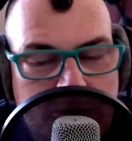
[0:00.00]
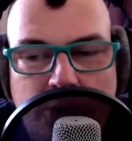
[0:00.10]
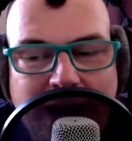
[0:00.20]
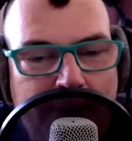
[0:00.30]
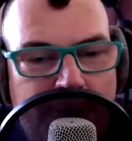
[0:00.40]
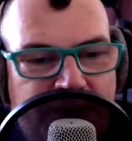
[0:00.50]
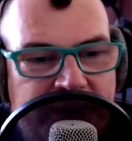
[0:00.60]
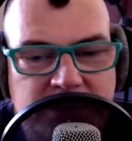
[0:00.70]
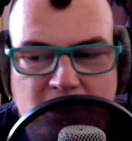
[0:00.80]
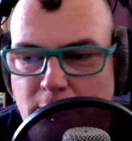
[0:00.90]
true. Look, Apple
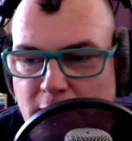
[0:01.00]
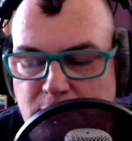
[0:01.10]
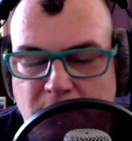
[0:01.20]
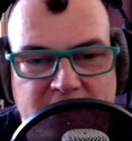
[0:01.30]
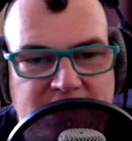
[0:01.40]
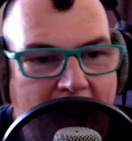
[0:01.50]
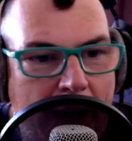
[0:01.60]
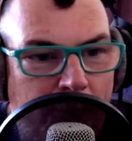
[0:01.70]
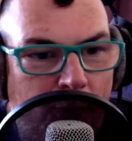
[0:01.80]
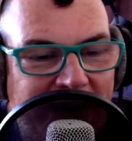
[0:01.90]
does care about specs.
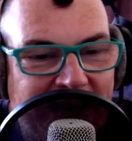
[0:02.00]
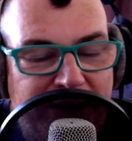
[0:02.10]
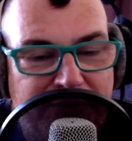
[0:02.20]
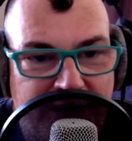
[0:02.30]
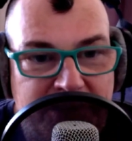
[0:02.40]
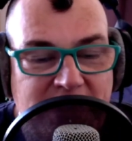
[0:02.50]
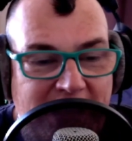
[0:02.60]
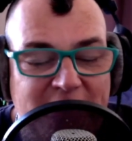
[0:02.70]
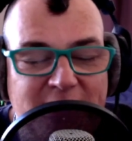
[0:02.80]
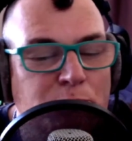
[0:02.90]
Apple gave us, and this